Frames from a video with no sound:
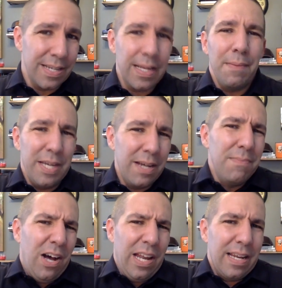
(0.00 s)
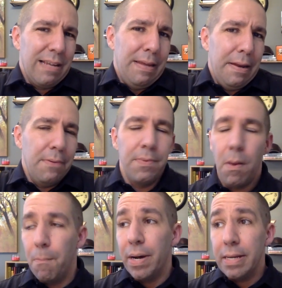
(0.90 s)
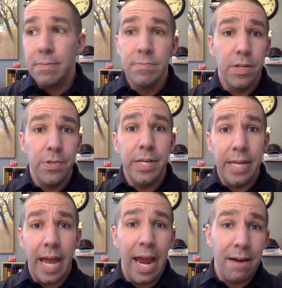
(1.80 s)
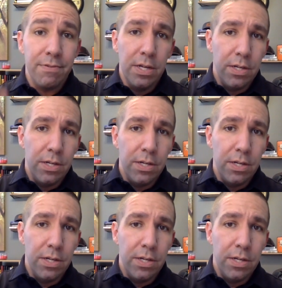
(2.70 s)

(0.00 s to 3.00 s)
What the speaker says: Come on, but you need to have